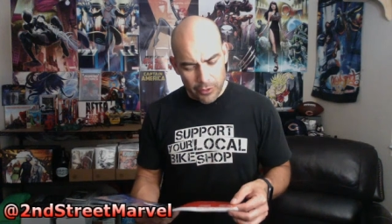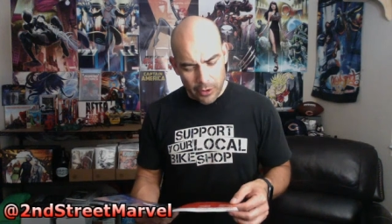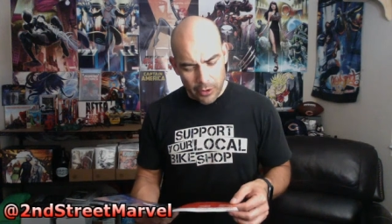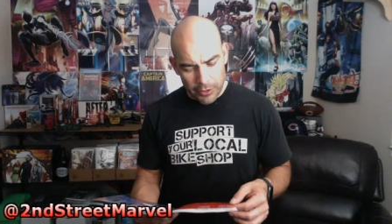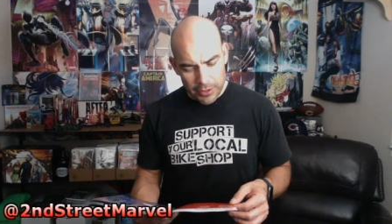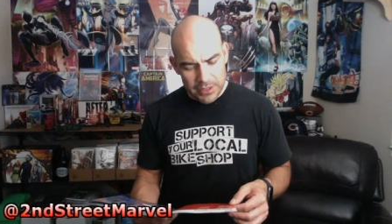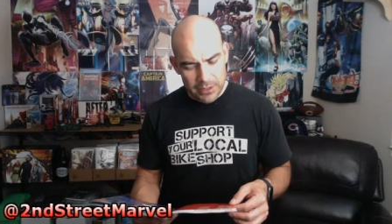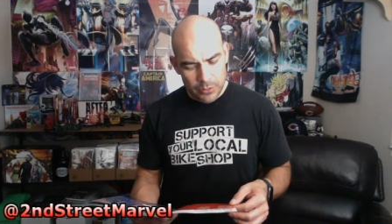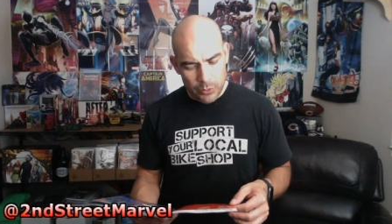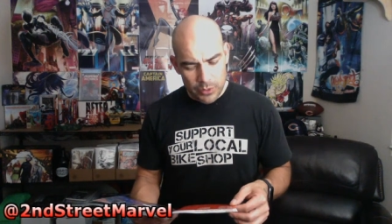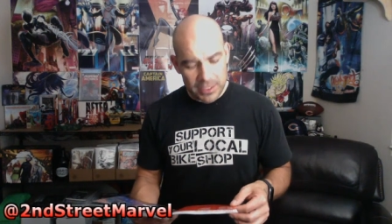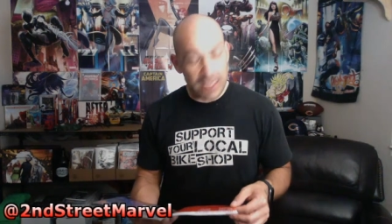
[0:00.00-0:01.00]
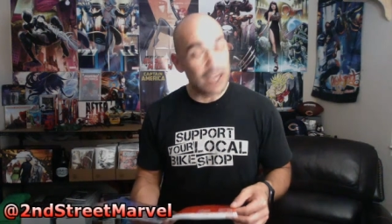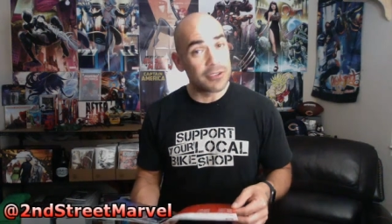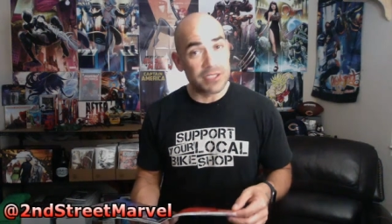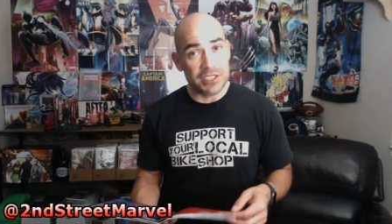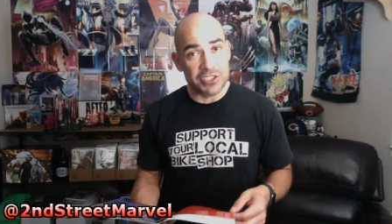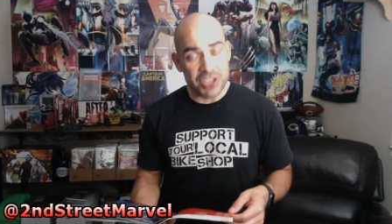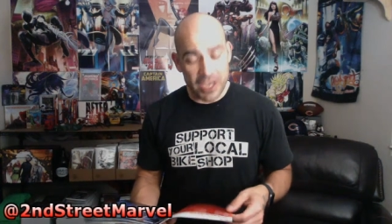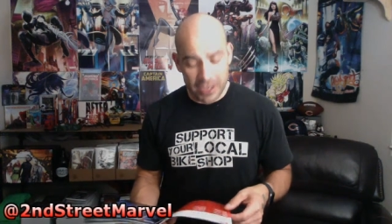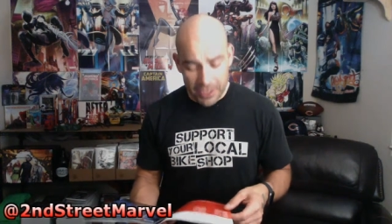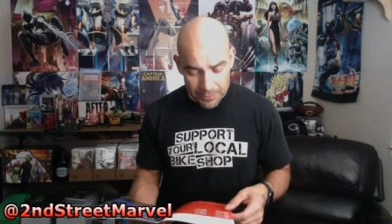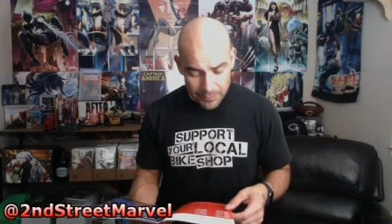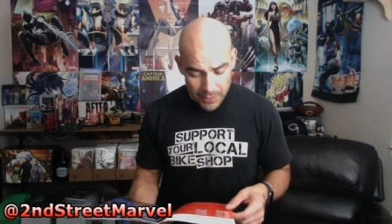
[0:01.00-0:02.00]
artist was Kelsey
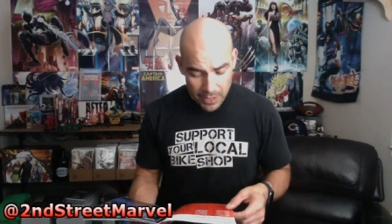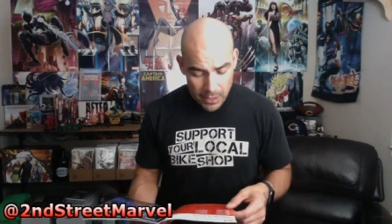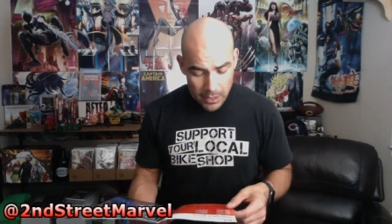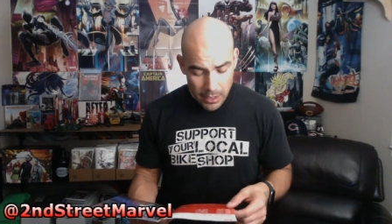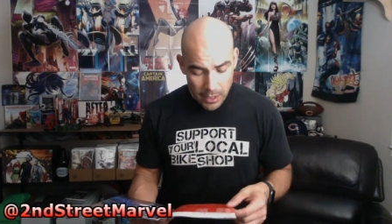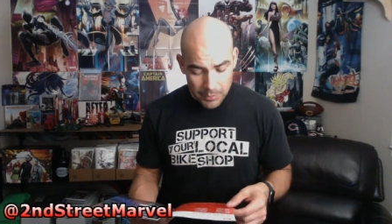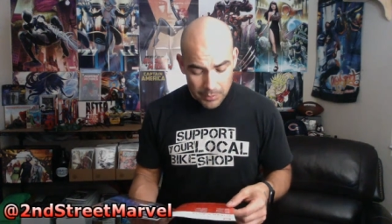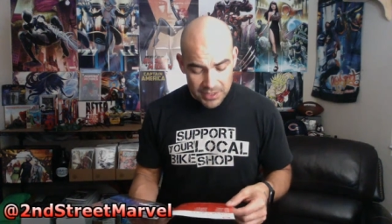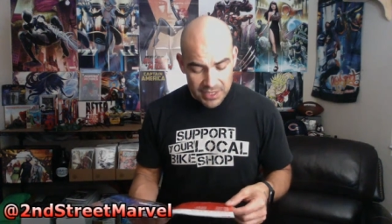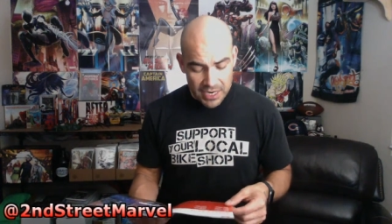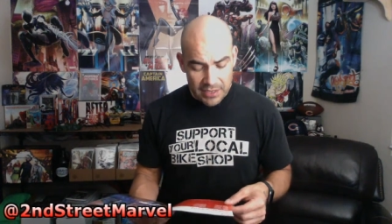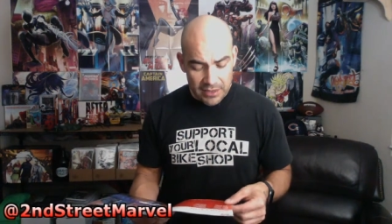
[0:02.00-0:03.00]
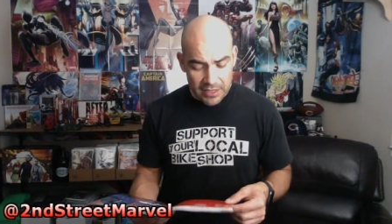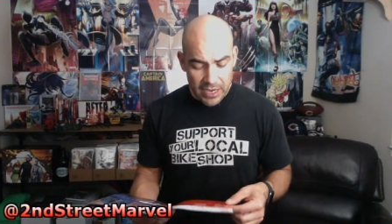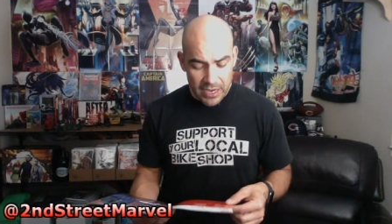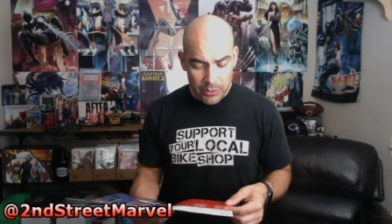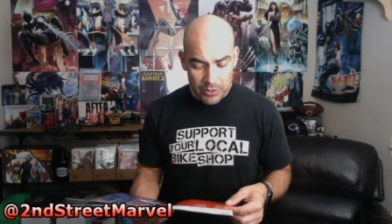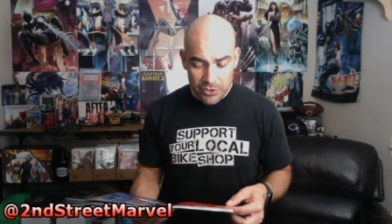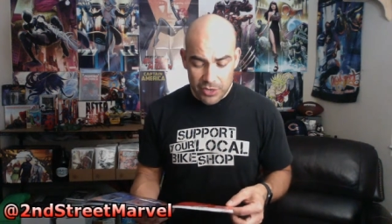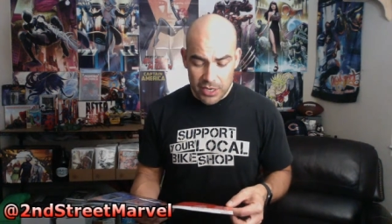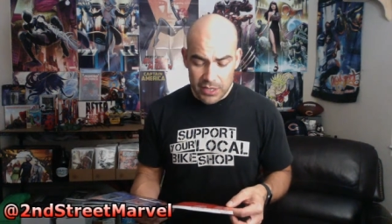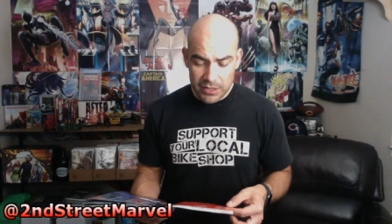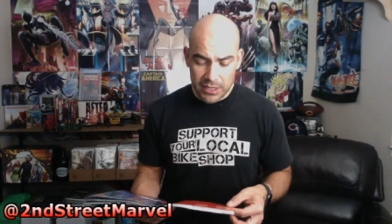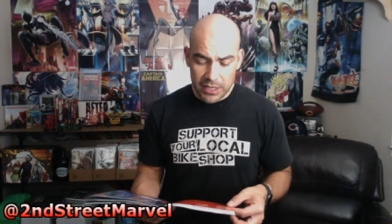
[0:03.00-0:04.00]
Shannon. Design and layout was
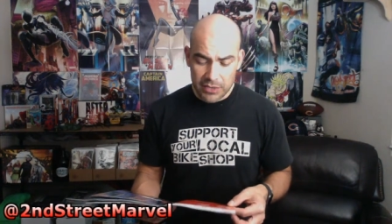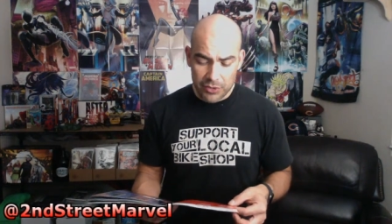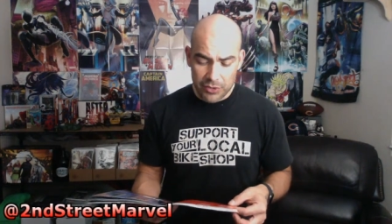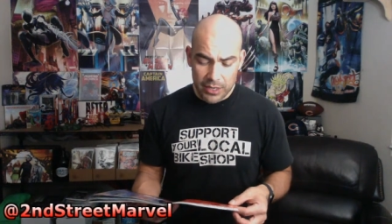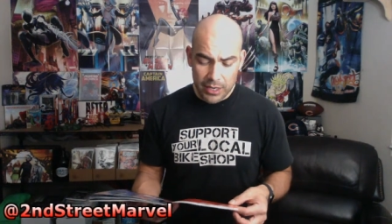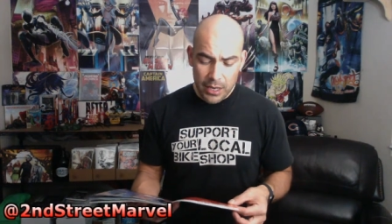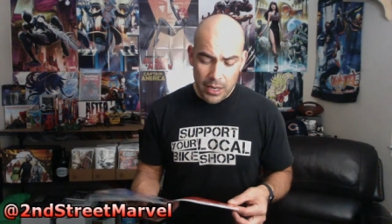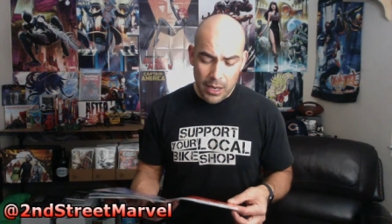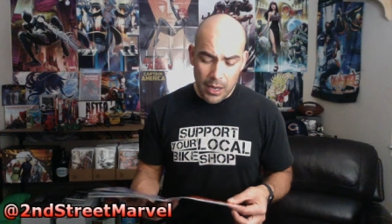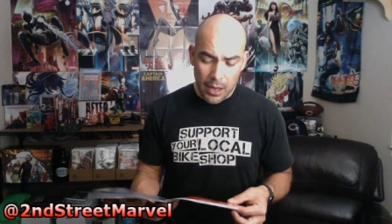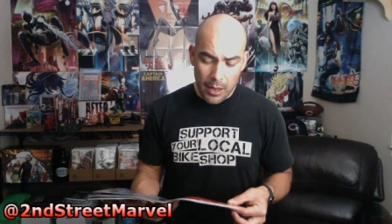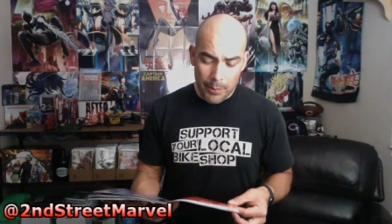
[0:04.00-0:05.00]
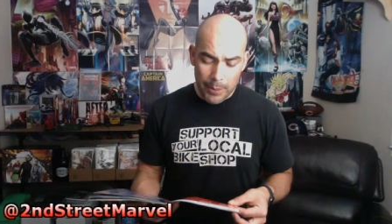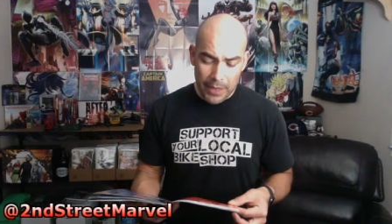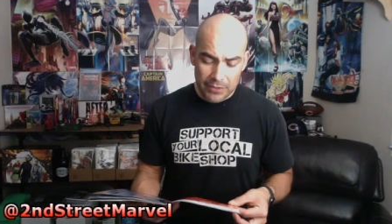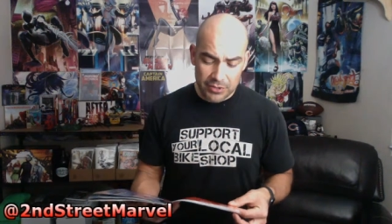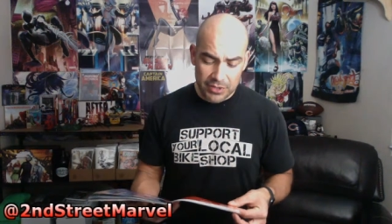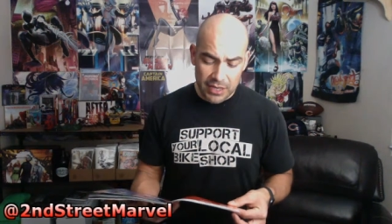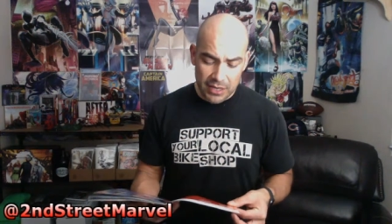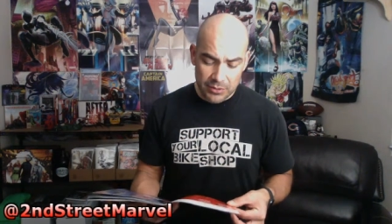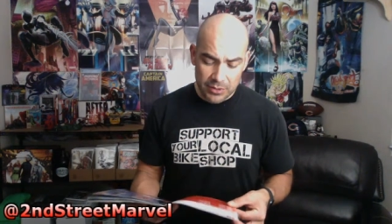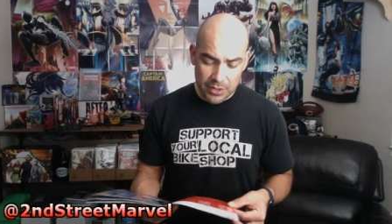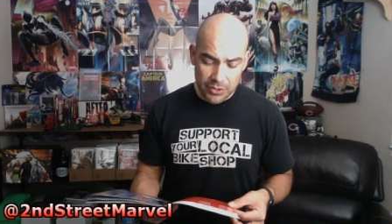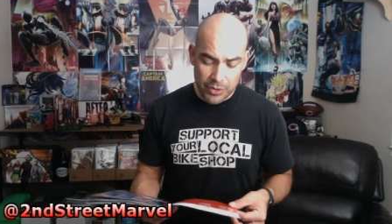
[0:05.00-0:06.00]
Chris Kendrick. Patrick Styles was
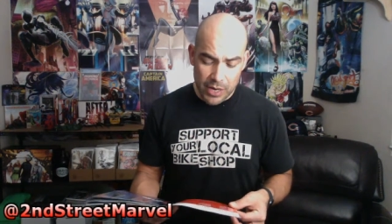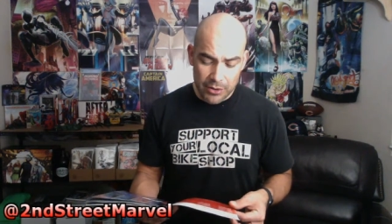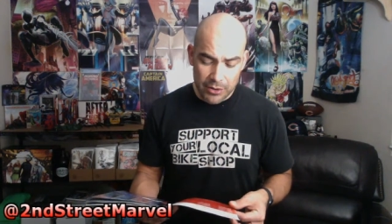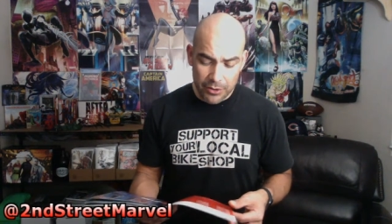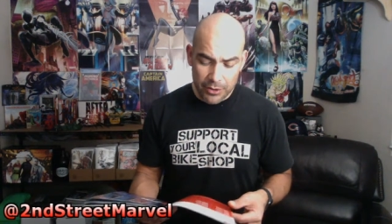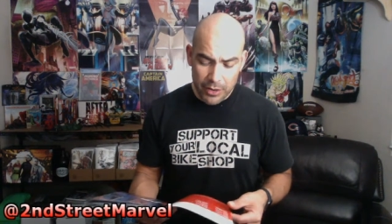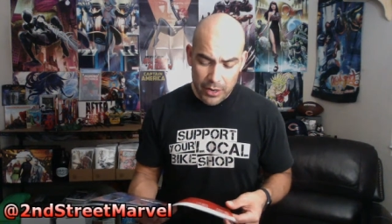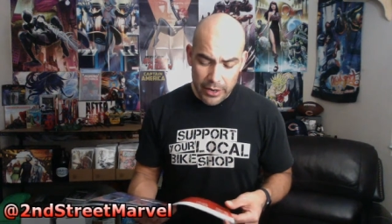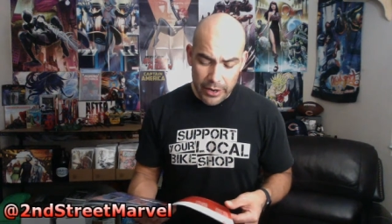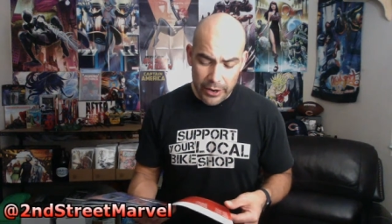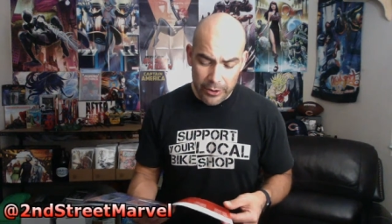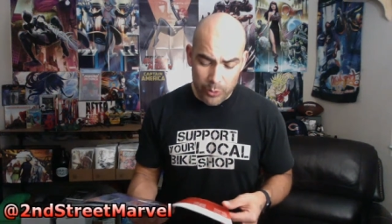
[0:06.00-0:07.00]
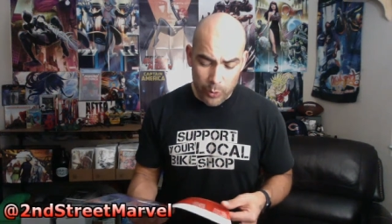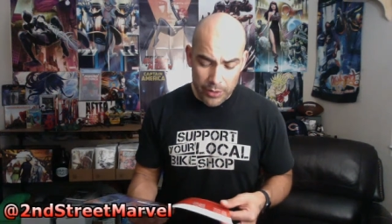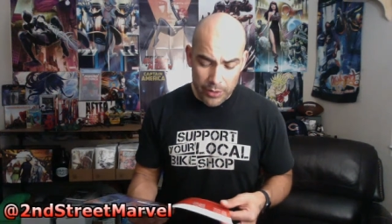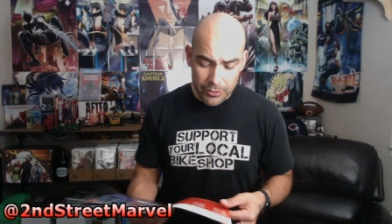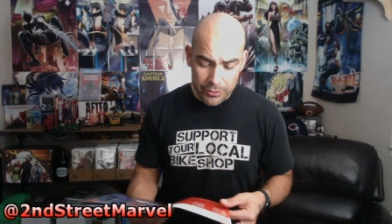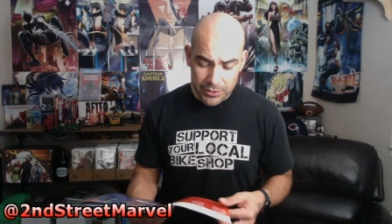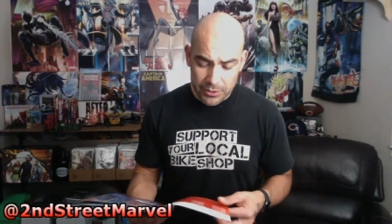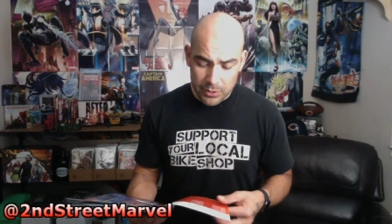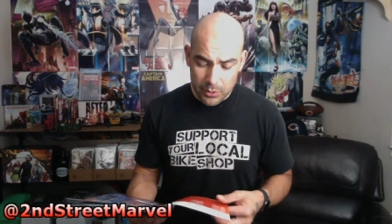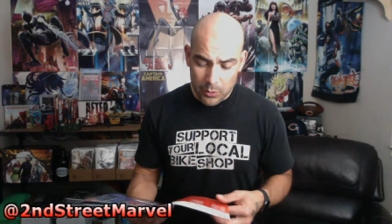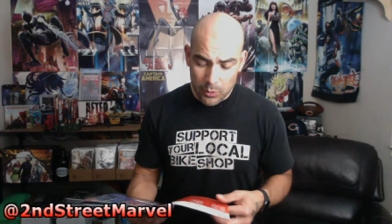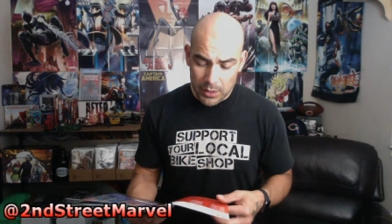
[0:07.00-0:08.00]
the creator. Eric Weathers
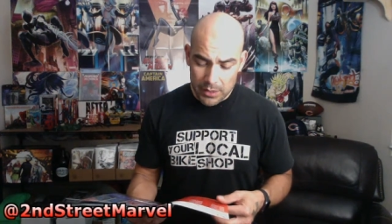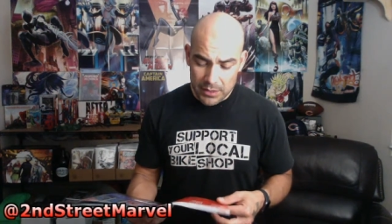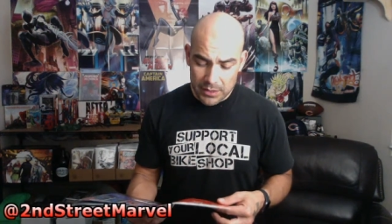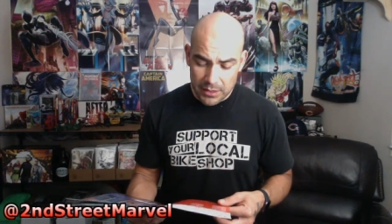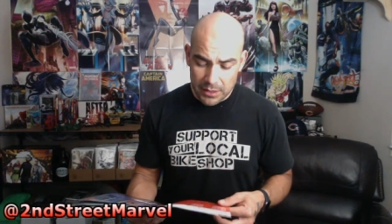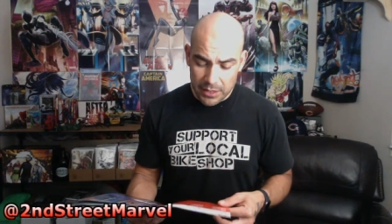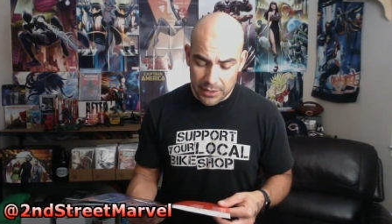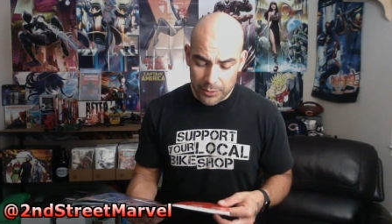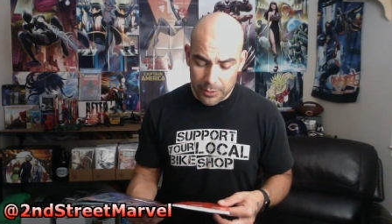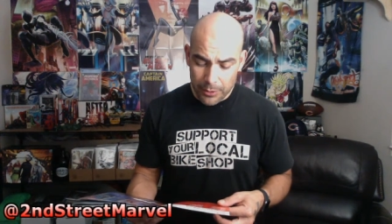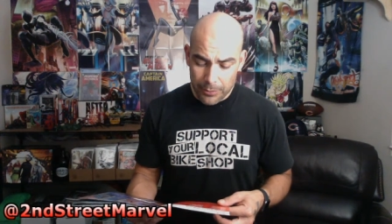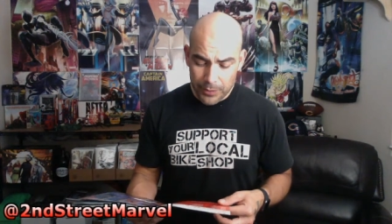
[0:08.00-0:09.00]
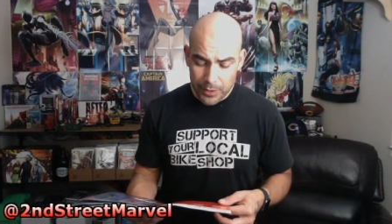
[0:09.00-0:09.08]
was the letterer.